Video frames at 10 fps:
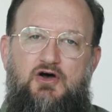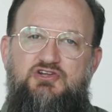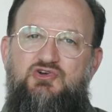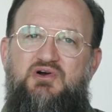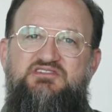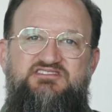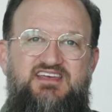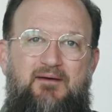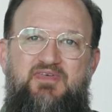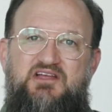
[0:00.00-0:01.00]
you'll
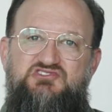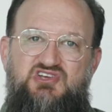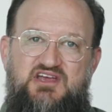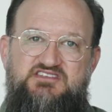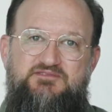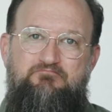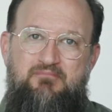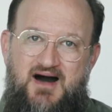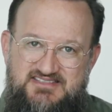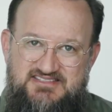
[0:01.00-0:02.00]
accept that Jesus
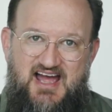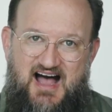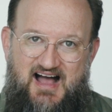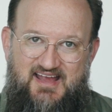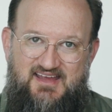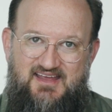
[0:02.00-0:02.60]
must die